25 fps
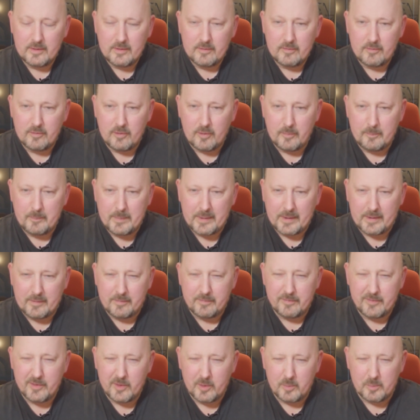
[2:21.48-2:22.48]
for a big
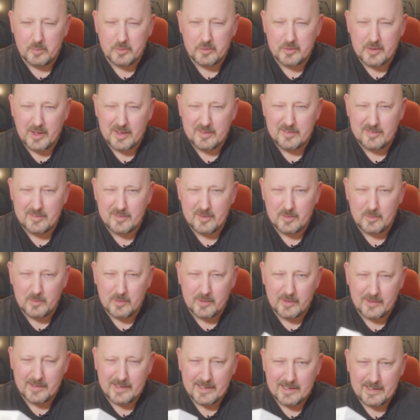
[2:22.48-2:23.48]
film set, as it
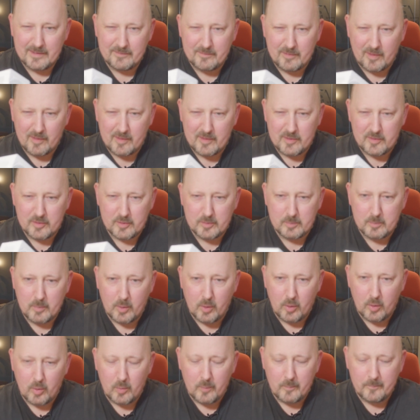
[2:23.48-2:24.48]
were. They are very
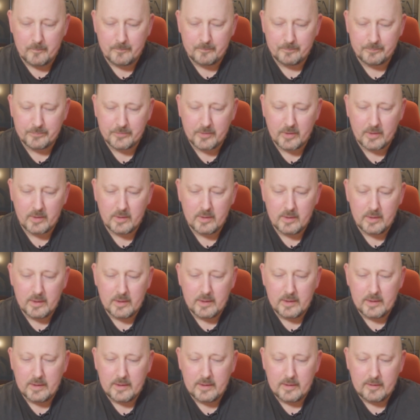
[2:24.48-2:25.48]
small.
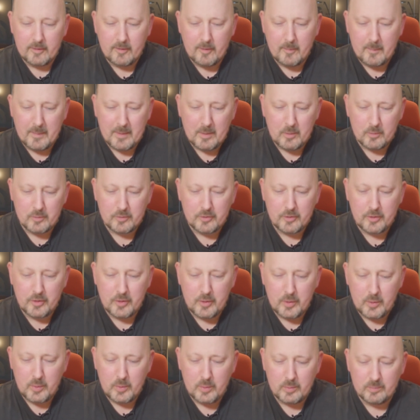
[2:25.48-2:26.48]
They're about
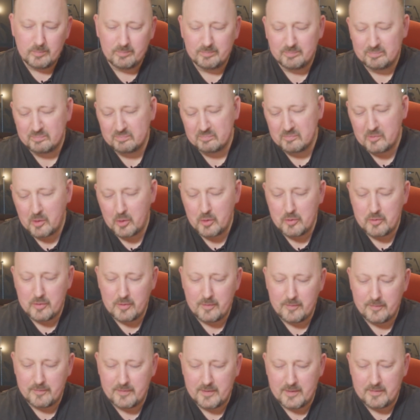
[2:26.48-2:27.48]
£250,
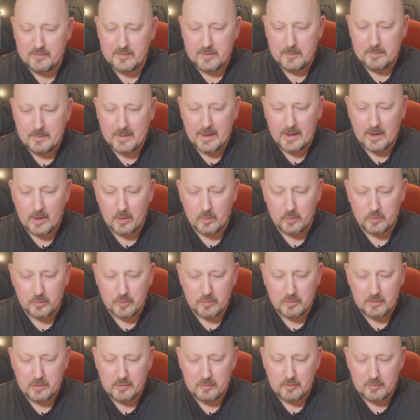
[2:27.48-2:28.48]

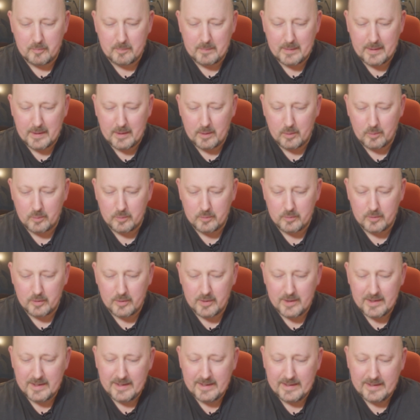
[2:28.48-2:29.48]

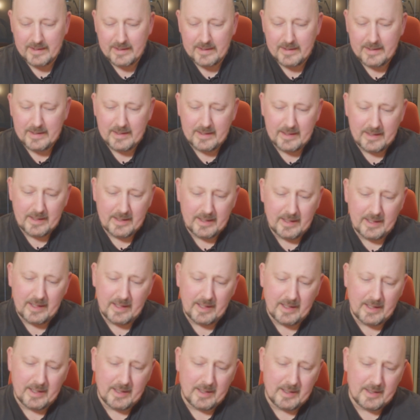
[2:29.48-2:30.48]

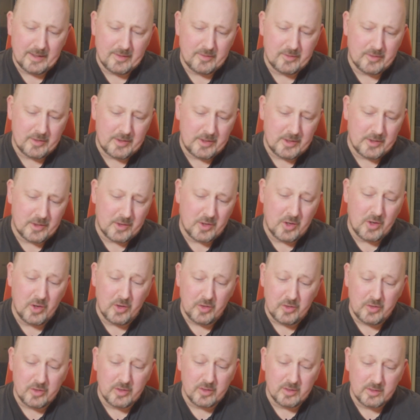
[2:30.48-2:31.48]
£300. So you
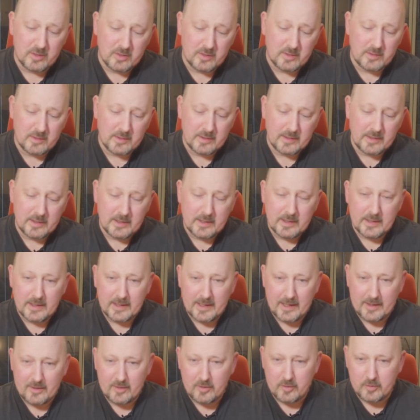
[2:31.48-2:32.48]
could
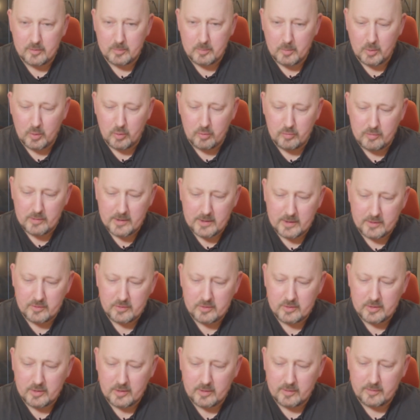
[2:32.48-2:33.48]
get the small rig
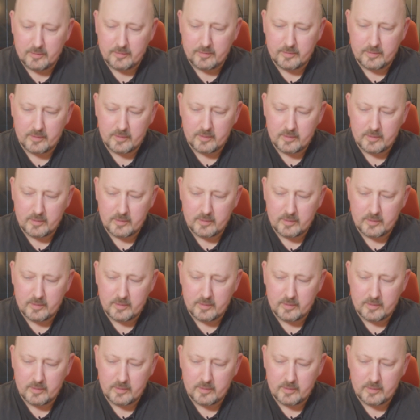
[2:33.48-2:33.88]
stuff.